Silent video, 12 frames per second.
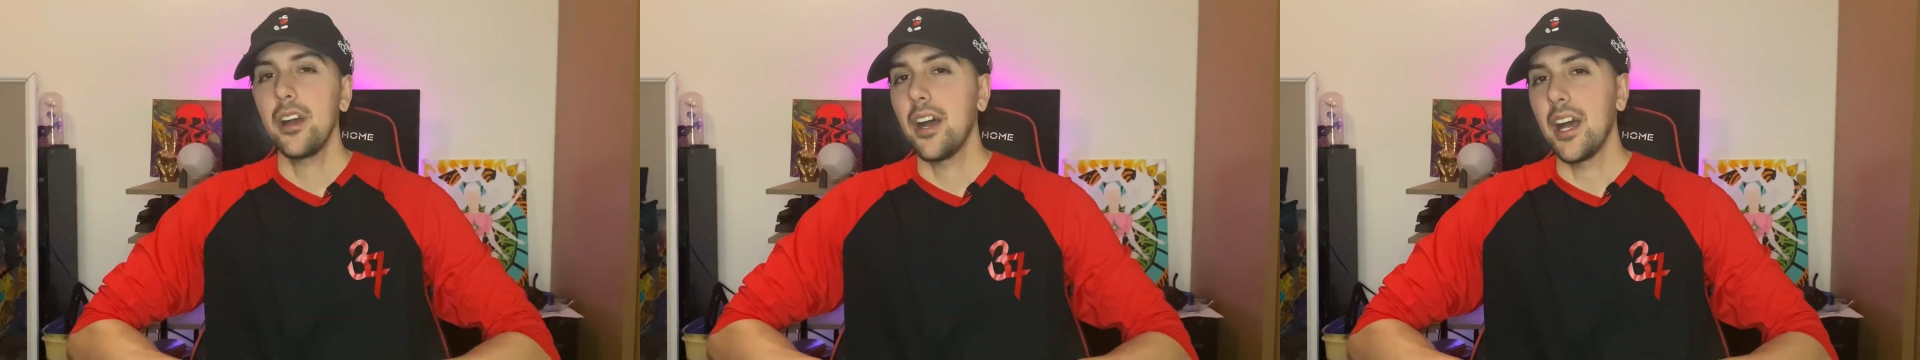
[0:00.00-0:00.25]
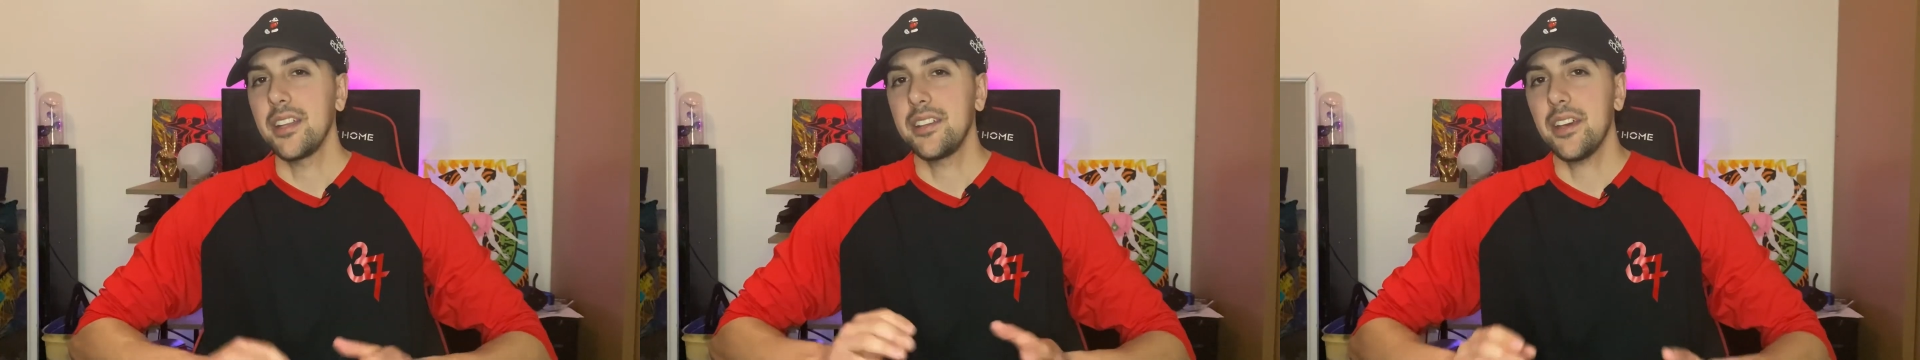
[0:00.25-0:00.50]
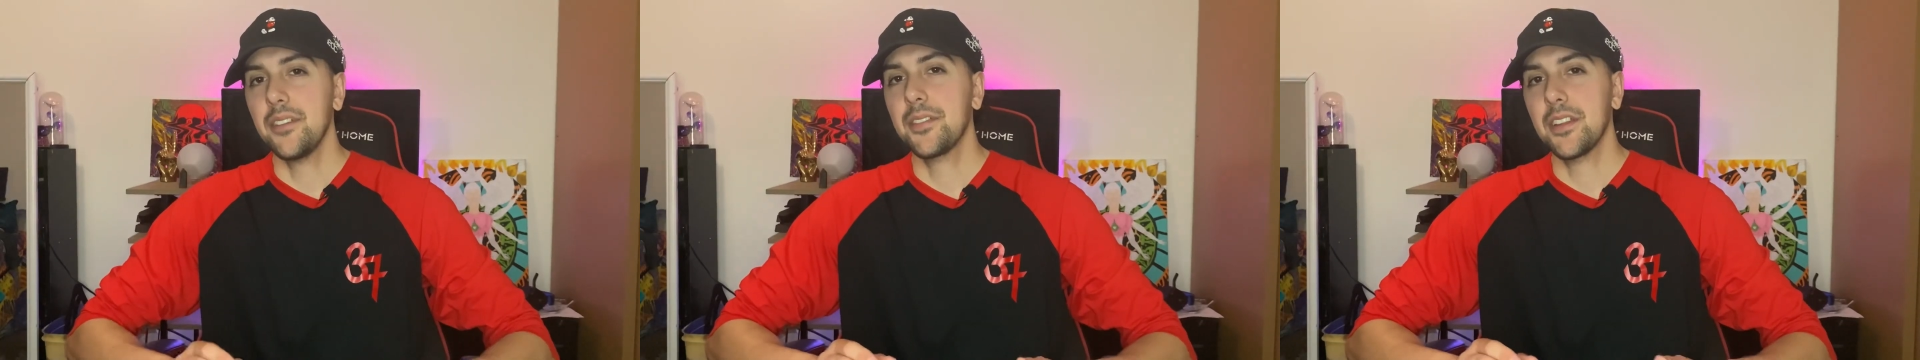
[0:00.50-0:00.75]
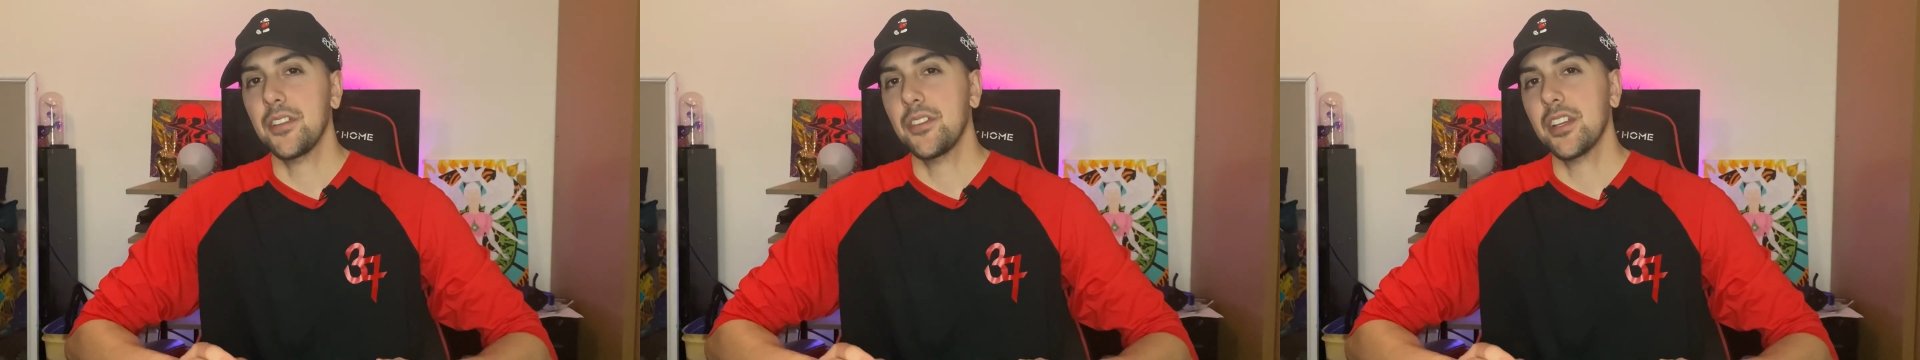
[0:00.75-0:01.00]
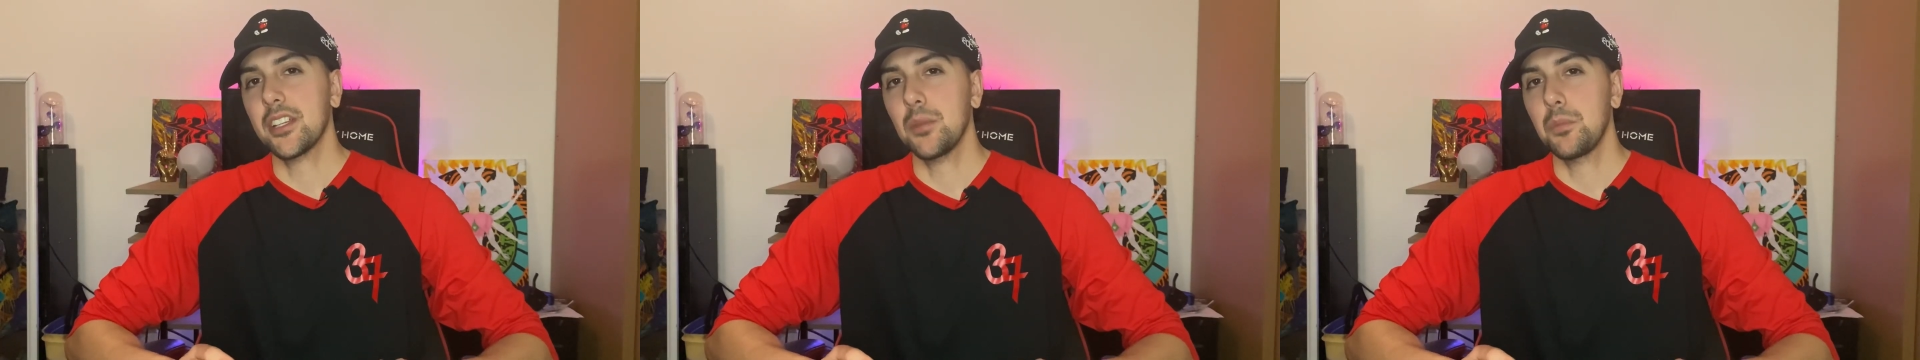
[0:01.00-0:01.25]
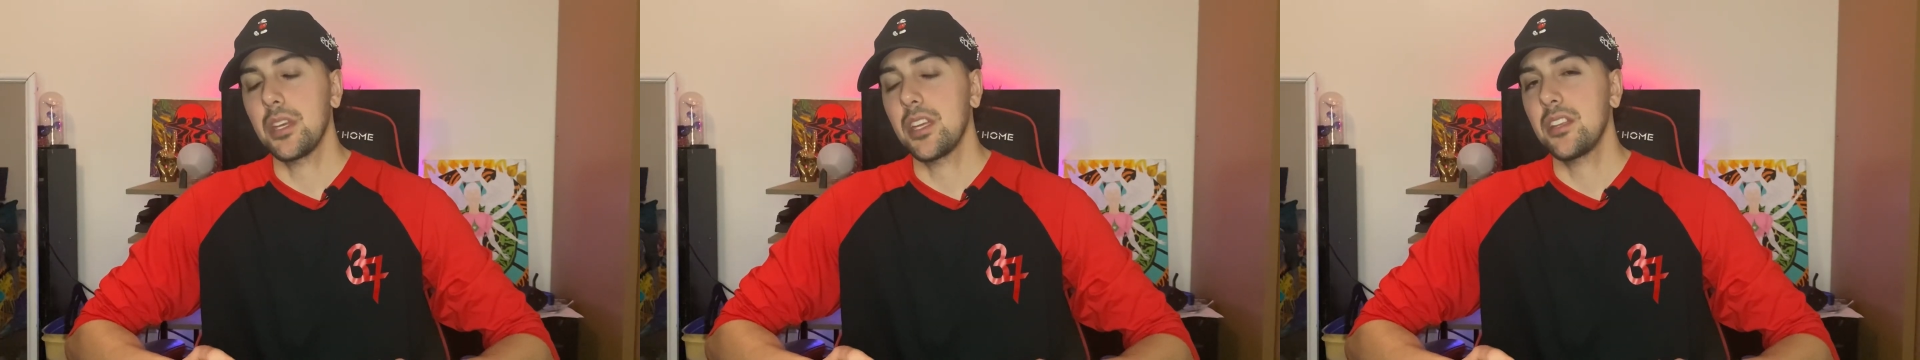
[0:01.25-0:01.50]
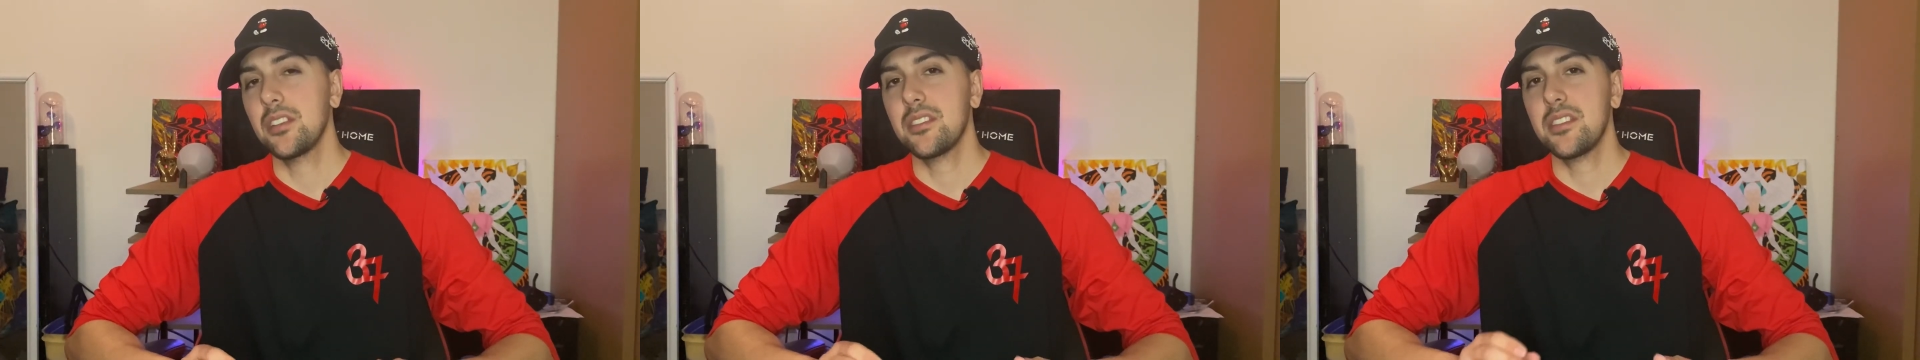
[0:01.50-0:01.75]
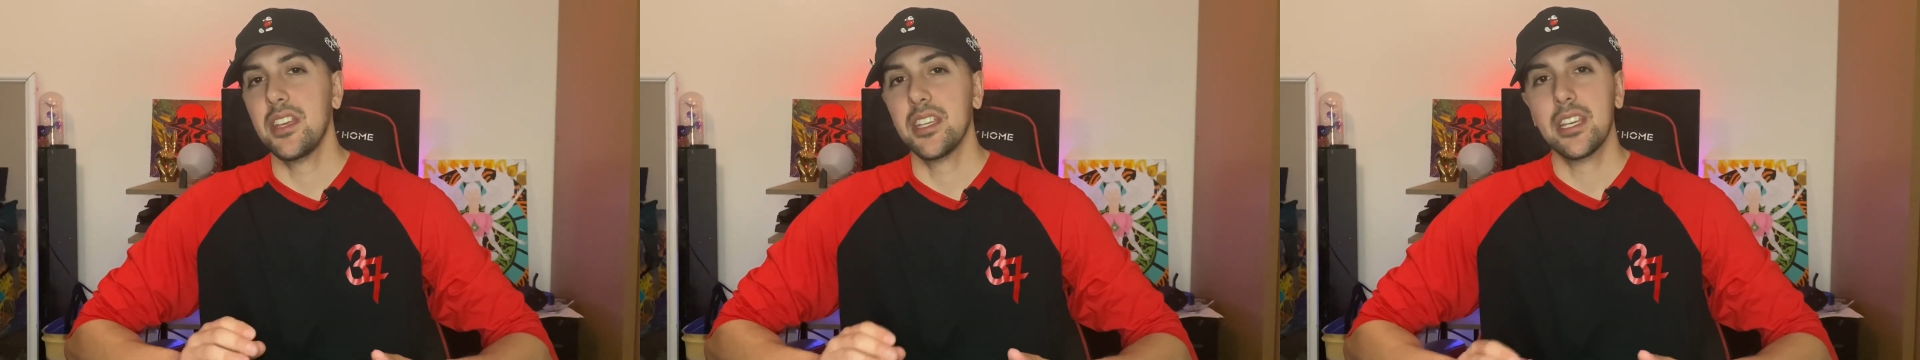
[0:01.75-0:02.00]
I definitely recommend
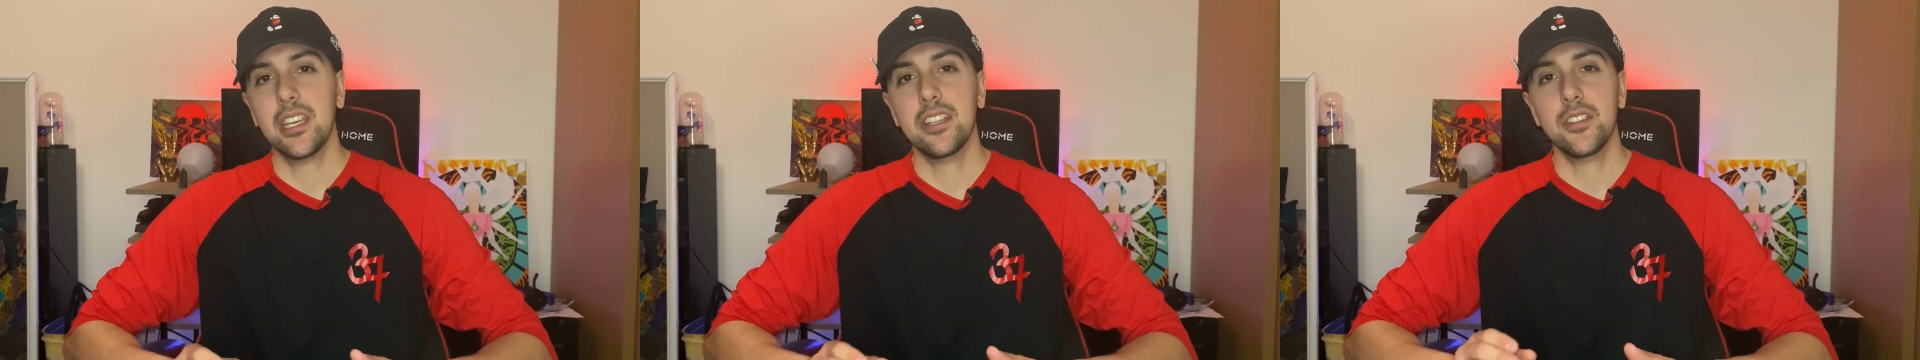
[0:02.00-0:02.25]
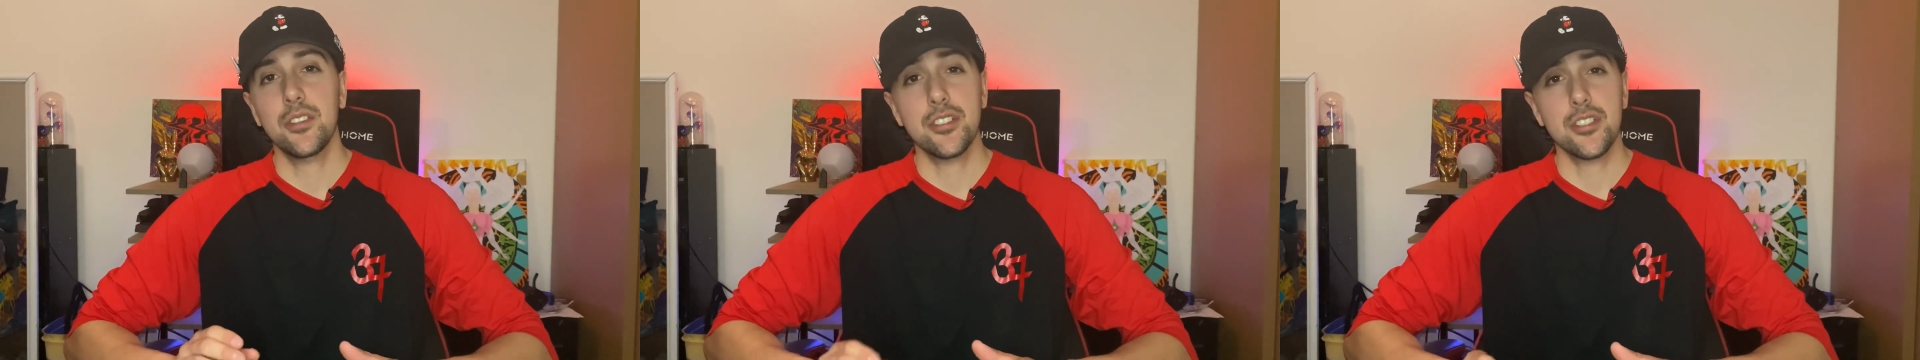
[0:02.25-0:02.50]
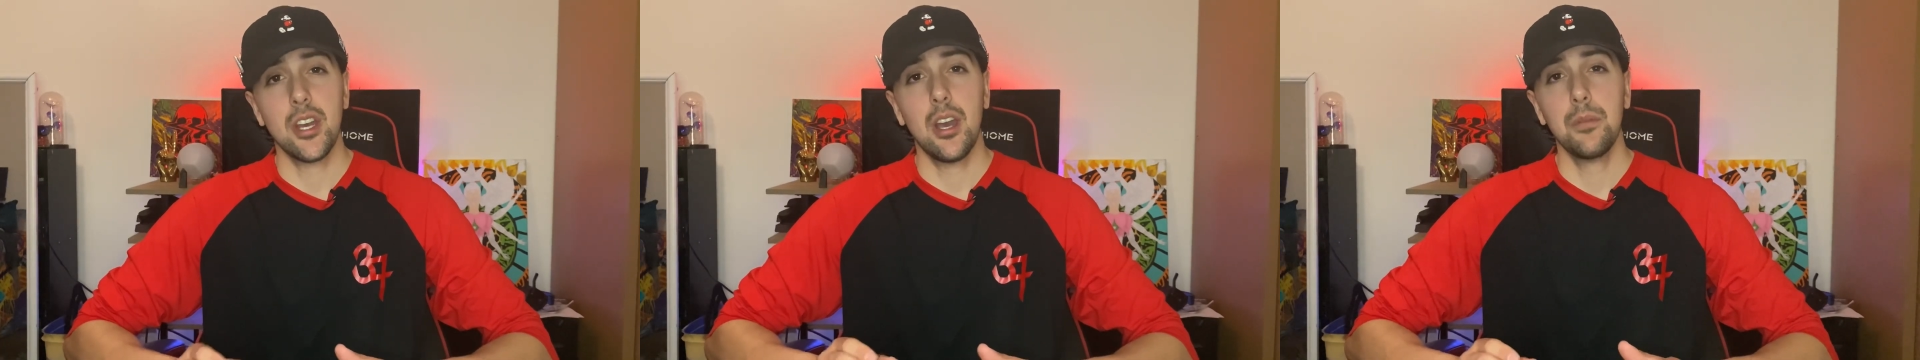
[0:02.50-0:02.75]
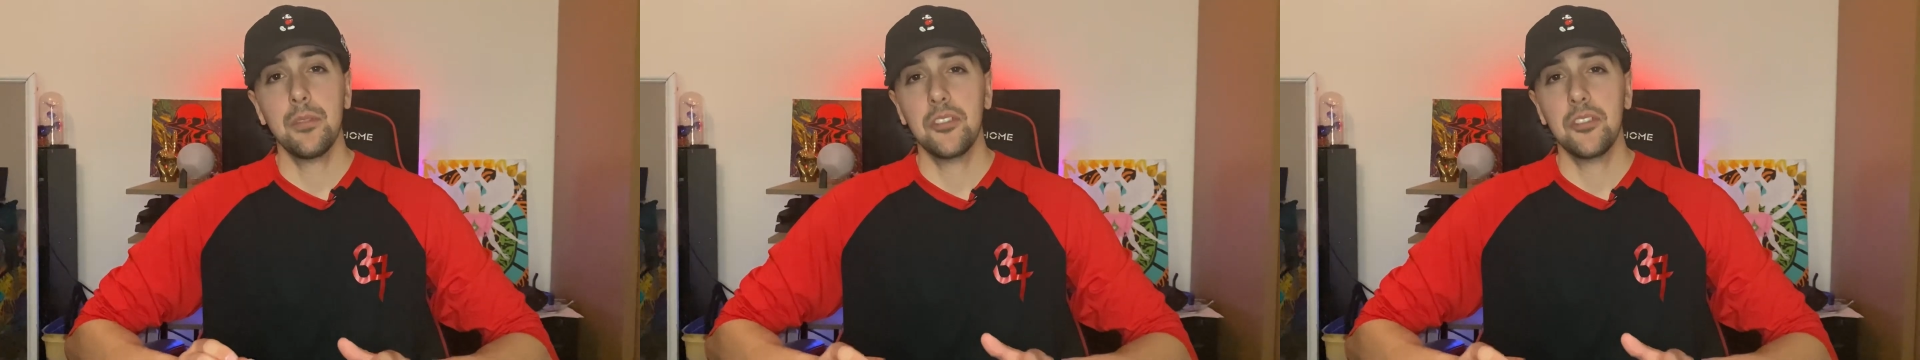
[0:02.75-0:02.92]
taking it to a shop